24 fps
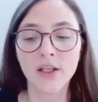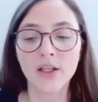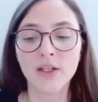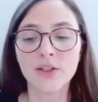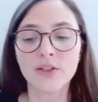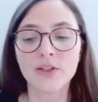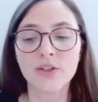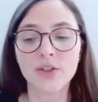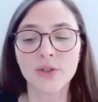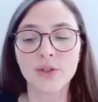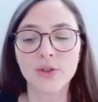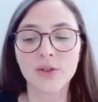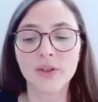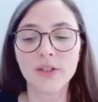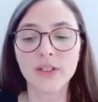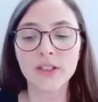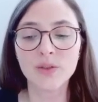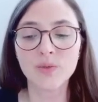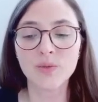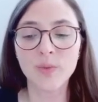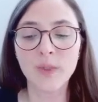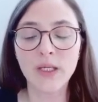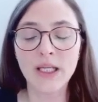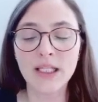So
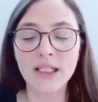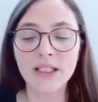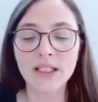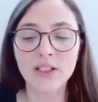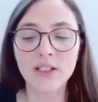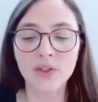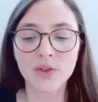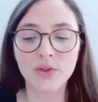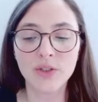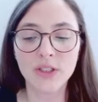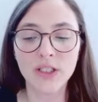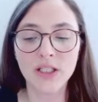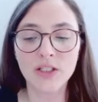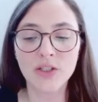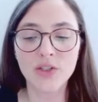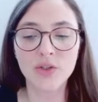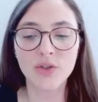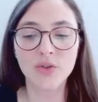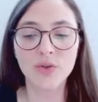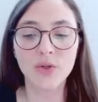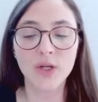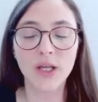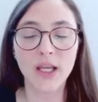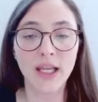this means you need
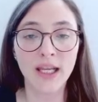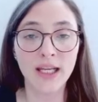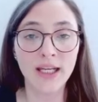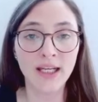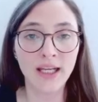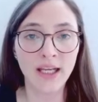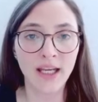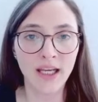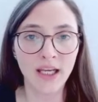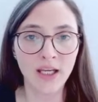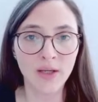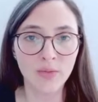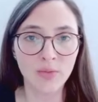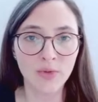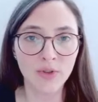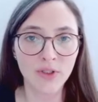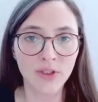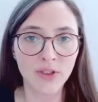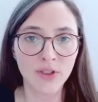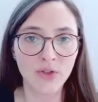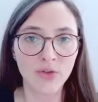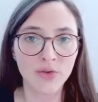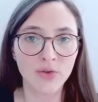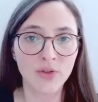to
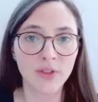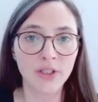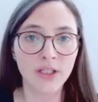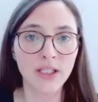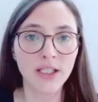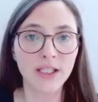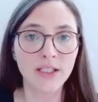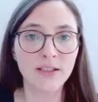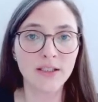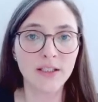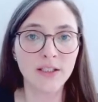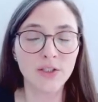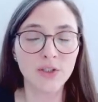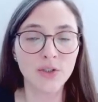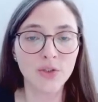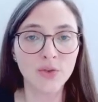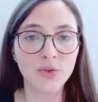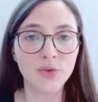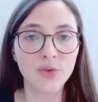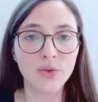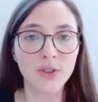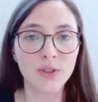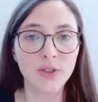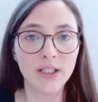enable your
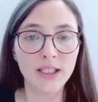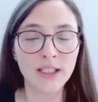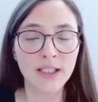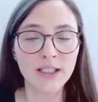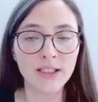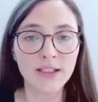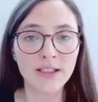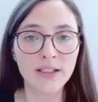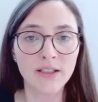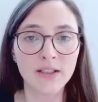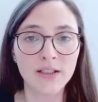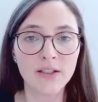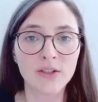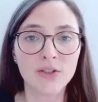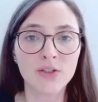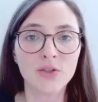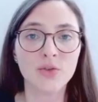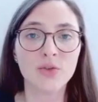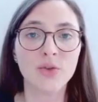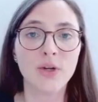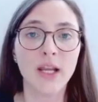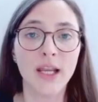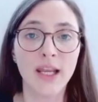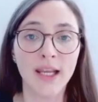EC2 instance
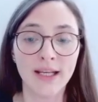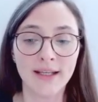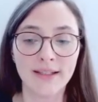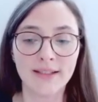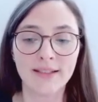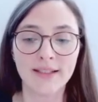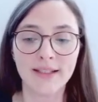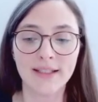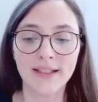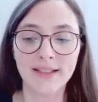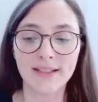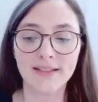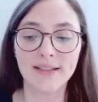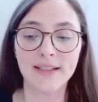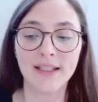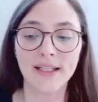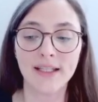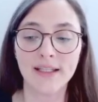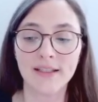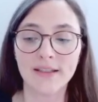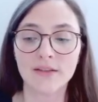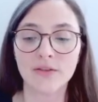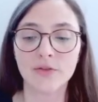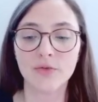to access
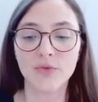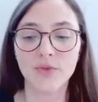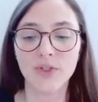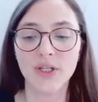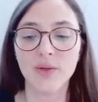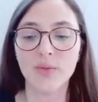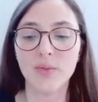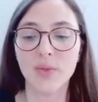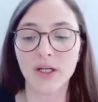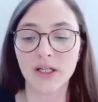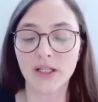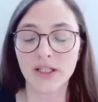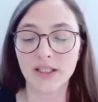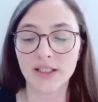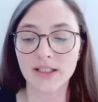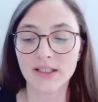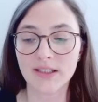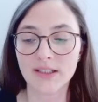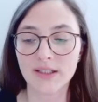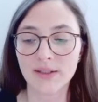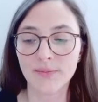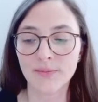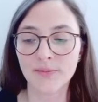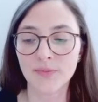S3
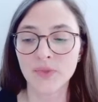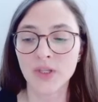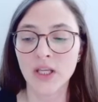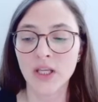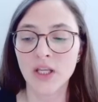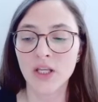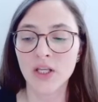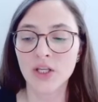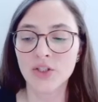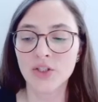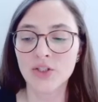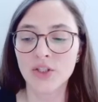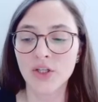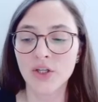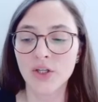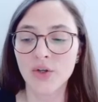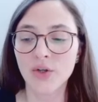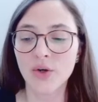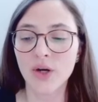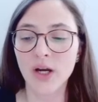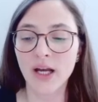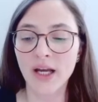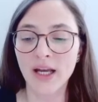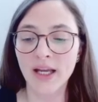buckets.
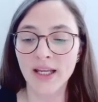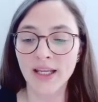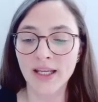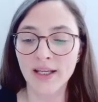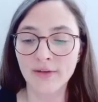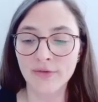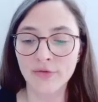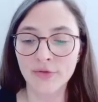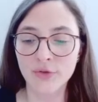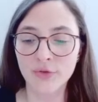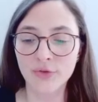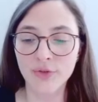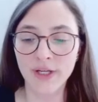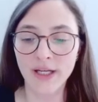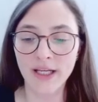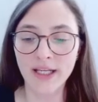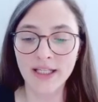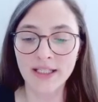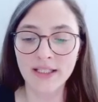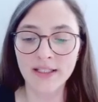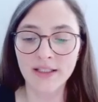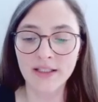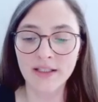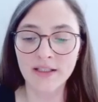So I have
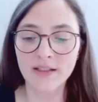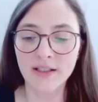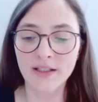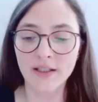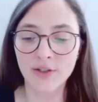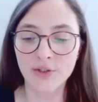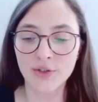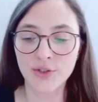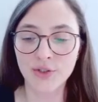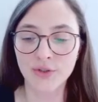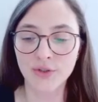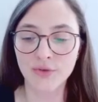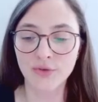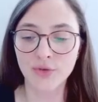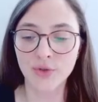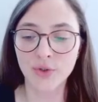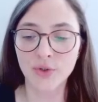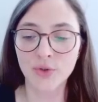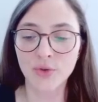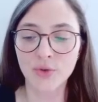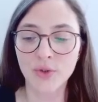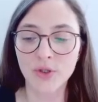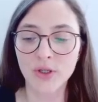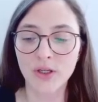created such a
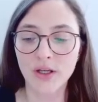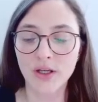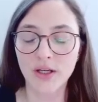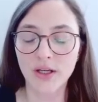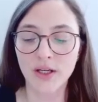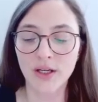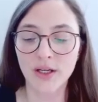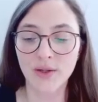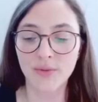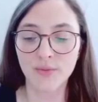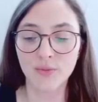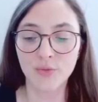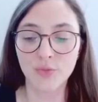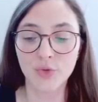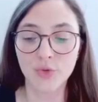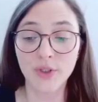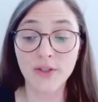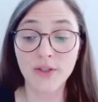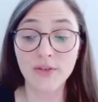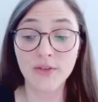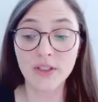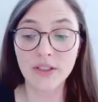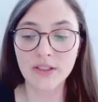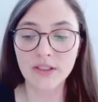role
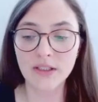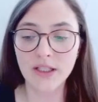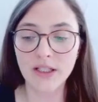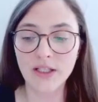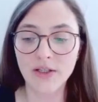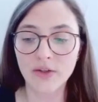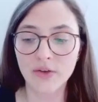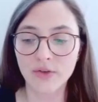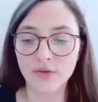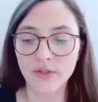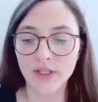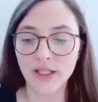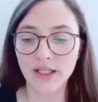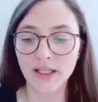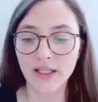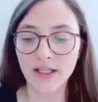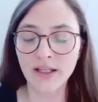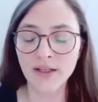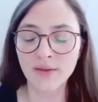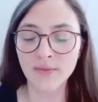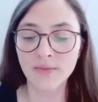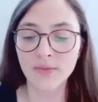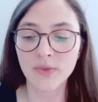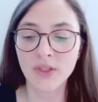previously already.